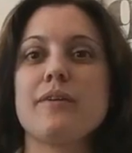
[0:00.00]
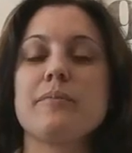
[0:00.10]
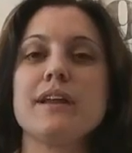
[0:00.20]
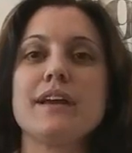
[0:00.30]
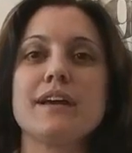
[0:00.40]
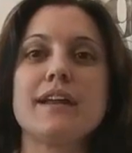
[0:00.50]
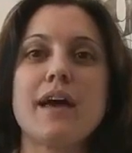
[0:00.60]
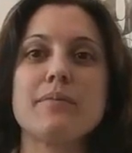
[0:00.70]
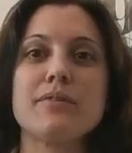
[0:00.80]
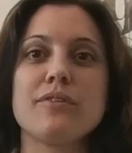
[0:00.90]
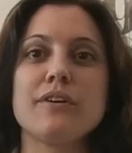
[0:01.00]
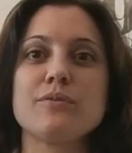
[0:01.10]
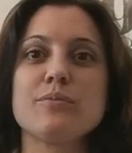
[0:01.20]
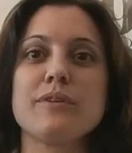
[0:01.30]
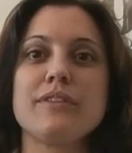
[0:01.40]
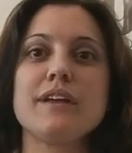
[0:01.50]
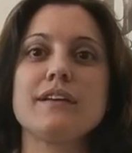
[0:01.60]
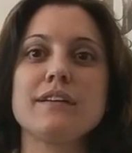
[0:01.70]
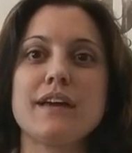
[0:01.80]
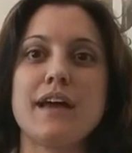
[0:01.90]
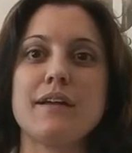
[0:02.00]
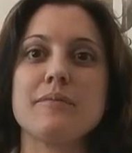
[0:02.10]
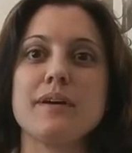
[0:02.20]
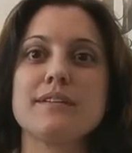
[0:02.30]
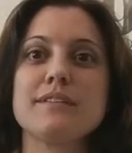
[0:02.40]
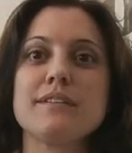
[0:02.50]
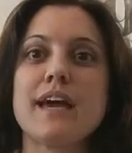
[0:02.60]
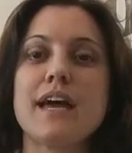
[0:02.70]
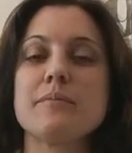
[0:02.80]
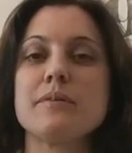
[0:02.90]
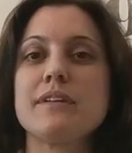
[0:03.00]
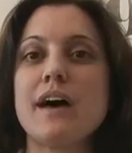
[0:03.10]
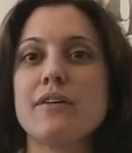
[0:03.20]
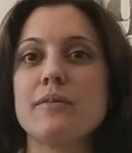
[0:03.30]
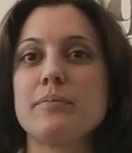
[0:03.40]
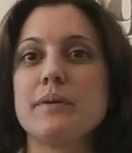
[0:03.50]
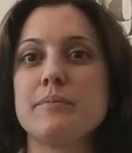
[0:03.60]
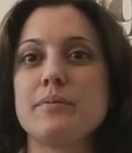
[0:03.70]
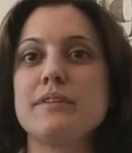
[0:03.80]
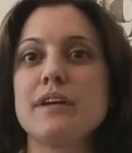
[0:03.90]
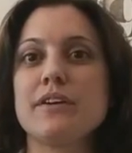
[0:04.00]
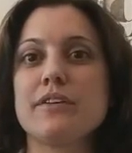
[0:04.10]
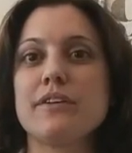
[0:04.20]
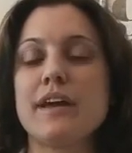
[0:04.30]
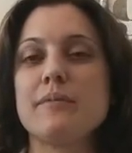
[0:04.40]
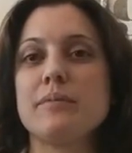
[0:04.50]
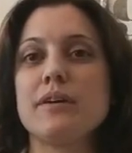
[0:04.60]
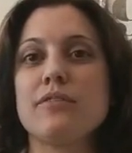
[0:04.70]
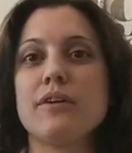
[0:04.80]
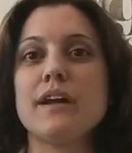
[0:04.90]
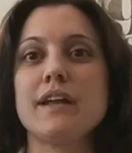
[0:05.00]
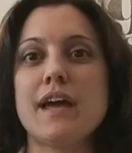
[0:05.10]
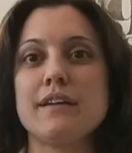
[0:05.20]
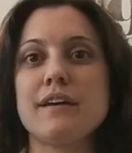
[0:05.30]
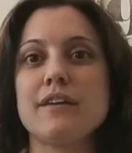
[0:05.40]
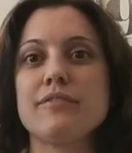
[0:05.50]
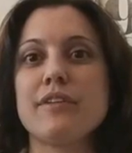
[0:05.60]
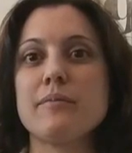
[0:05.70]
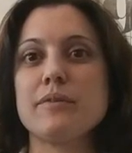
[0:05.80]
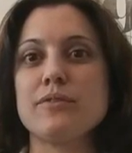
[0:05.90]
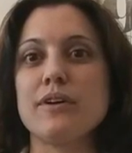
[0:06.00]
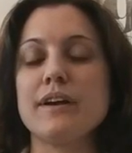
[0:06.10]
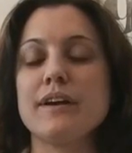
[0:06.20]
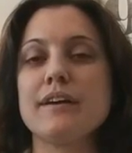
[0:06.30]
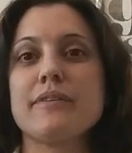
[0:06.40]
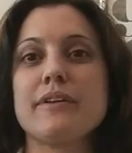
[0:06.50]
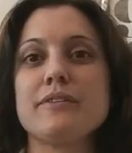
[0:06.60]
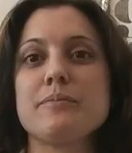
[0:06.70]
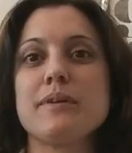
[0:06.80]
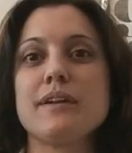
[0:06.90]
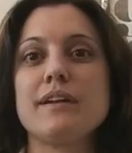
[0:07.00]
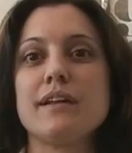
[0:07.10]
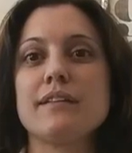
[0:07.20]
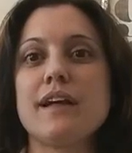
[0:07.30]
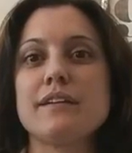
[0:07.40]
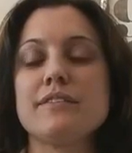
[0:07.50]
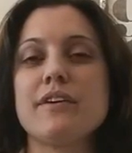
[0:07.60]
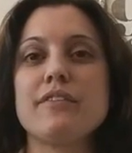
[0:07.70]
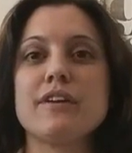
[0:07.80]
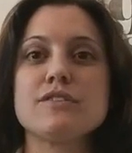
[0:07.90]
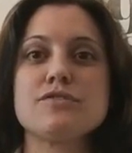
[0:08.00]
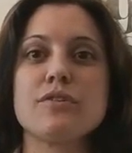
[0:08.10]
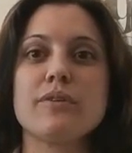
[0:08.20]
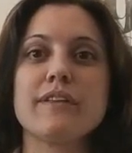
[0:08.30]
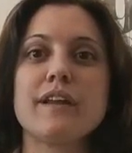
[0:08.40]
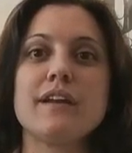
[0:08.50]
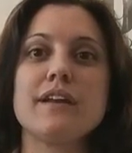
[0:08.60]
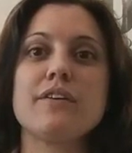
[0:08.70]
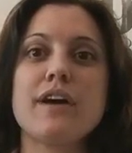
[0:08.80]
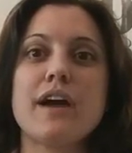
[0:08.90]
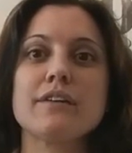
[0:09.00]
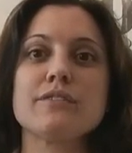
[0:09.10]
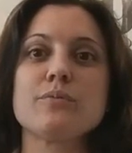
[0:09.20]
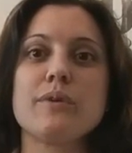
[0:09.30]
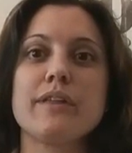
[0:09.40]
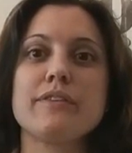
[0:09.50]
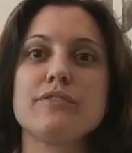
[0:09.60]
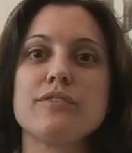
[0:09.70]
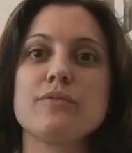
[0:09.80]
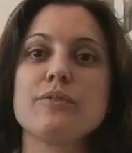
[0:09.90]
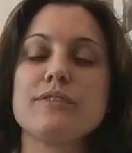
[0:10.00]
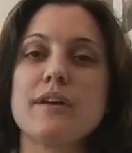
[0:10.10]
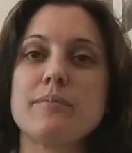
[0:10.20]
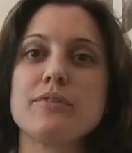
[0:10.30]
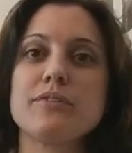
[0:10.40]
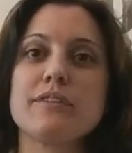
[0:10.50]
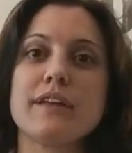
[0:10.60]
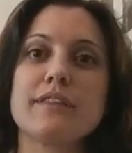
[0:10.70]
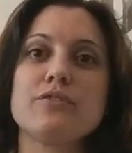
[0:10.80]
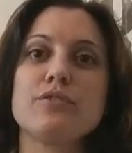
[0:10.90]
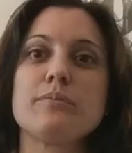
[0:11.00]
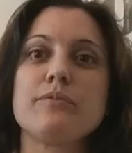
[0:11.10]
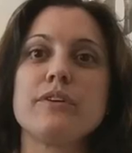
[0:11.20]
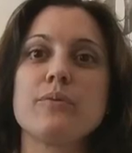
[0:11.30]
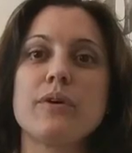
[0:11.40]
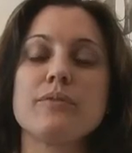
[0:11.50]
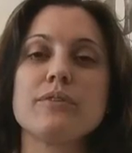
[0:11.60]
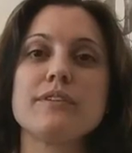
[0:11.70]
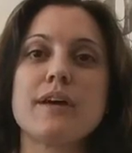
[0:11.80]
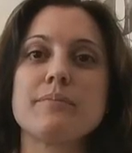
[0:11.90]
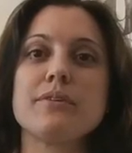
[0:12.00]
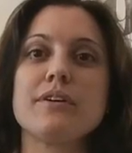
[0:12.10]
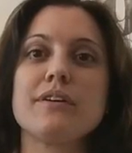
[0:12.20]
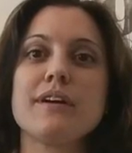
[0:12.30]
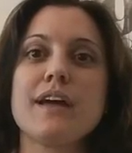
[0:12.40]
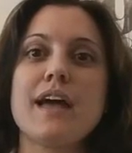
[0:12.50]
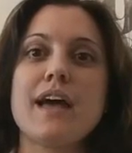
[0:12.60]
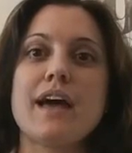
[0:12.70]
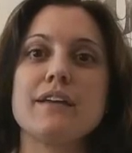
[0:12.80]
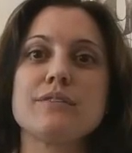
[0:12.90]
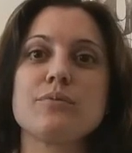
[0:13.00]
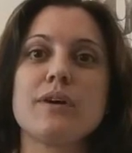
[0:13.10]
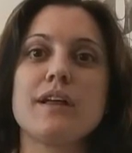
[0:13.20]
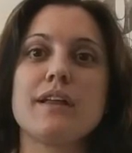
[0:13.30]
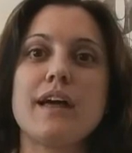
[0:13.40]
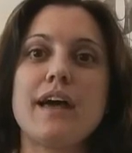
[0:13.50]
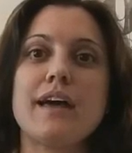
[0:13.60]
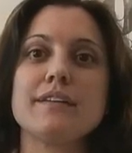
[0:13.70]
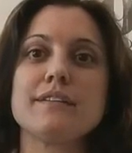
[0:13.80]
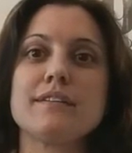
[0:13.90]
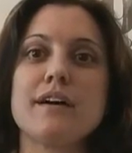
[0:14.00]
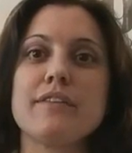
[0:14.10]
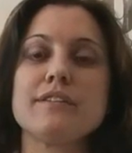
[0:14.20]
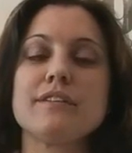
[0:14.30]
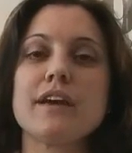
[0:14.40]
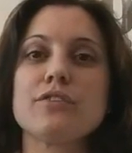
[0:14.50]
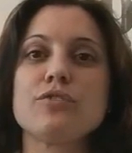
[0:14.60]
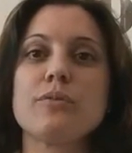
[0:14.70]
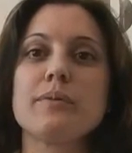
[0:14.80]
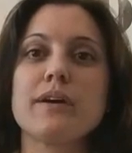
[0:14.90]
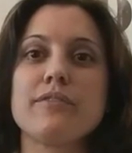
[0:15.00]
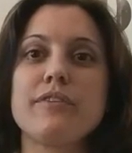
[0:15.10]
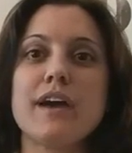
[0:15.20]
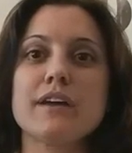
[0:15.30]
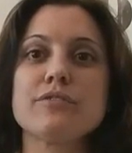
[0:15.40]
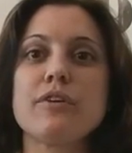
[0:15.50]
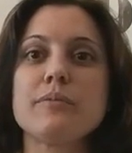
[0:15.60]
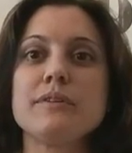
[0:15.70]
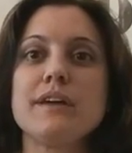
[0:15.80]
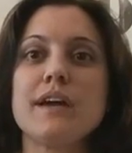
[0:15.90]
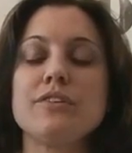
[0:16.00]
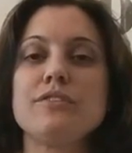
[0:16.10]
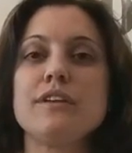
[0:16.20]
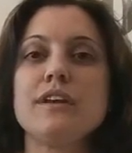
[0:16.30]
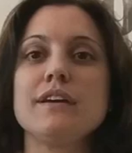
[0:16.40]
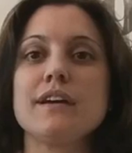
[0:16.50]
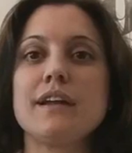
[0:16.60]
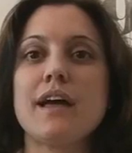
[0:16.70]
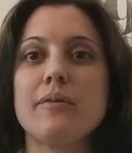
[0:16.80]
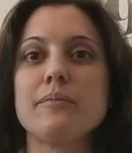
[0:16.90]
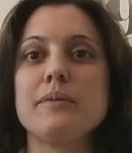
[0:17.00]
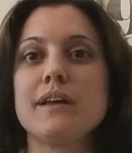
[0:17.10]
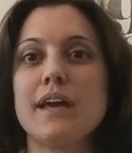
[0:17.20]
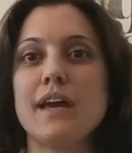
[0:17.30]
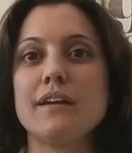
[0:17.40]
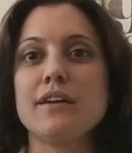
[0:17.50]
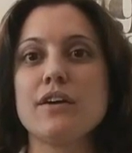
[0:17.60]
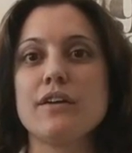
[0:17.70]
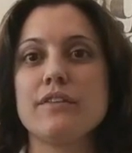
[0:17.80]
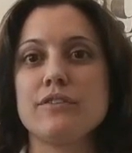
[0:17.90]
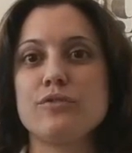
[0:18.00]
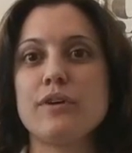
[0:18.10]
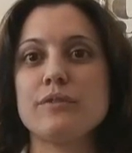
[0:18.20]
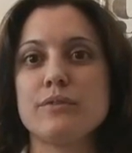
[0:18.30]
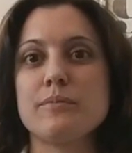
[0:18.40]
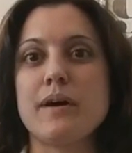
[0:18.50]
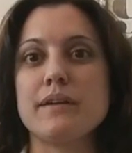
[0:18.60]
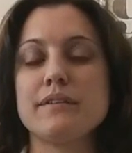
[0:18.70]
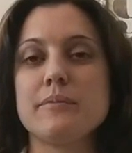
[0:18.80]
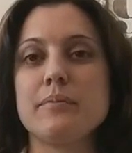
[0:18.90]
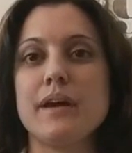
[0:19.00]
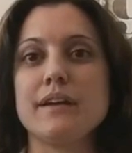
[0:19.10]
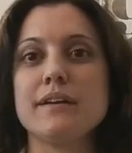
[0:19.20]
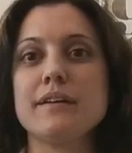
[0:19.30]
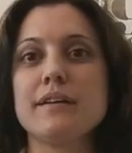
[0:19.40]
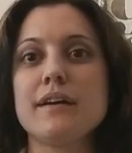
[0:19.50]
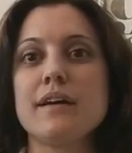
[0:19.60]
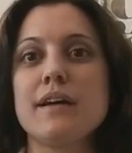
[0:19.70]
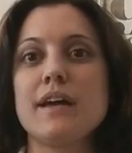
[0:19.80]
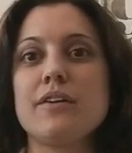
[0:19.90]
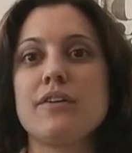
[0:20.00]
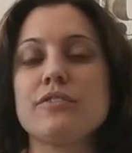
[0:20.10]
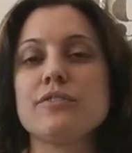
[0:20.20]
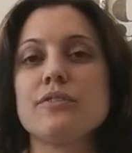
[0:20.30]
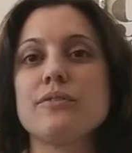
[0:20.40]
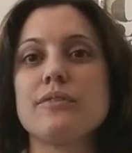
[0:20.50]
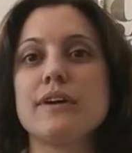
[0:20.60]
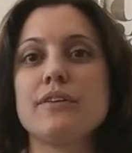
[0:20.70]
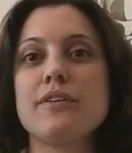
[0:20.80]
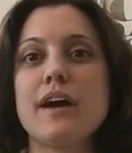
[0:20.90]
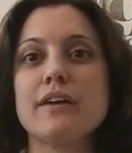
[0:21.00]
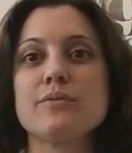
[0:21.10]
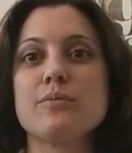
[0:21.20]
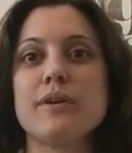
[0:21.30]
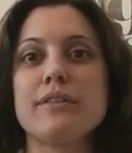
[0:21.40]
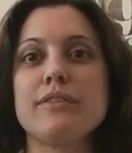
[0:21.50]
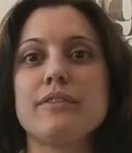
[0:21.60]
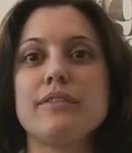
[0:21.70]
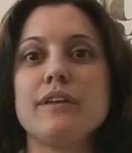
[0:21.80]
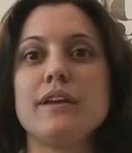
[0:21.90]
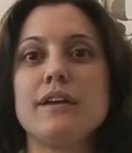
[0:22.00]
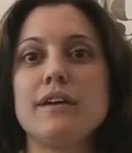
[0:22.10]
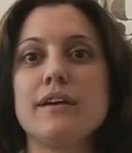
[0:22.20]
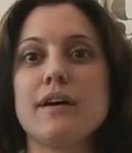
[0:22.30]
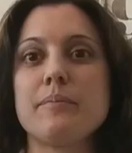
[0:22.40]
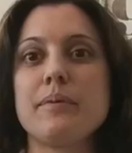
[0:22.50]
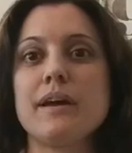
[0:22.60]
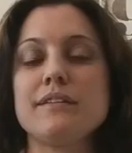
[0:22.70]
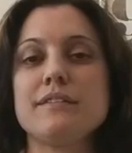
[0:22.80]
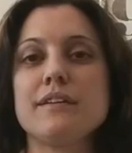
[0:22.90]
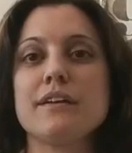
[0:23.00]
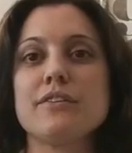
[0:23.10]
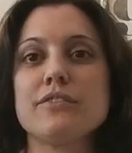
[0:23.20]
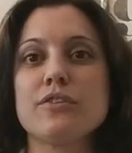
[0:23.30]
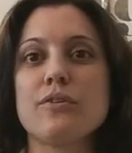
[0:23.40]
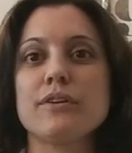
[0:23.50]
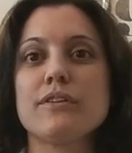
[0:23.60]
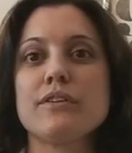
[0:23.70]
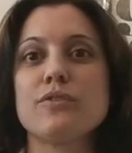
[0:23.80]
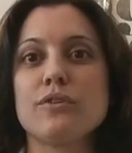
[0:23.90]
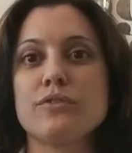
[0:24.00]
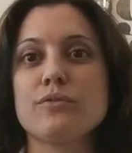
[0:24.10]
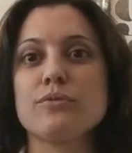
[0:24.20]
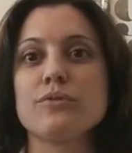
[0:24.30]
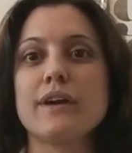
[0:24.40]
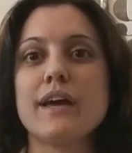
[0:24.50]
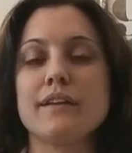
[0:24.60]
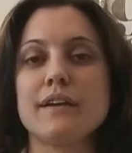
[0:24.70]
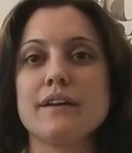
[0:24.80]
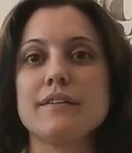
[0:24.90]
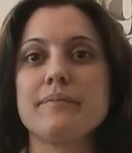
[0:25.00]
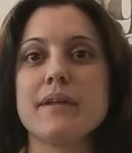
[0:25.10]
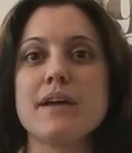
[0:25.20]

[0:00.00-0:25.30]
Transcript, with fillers: There are many cannabinoids within cannabis. Cannabidiol in particular can be a great anti-inflammatory. There's been lots of evidence showing that it interacts with certain receptors like the TRPV1 receptor, as well as uh, the psychotropic effects from THC can help mitigate the stress response to pain. It also interacts with the uh, pain signals going to the dorsal root ganglion.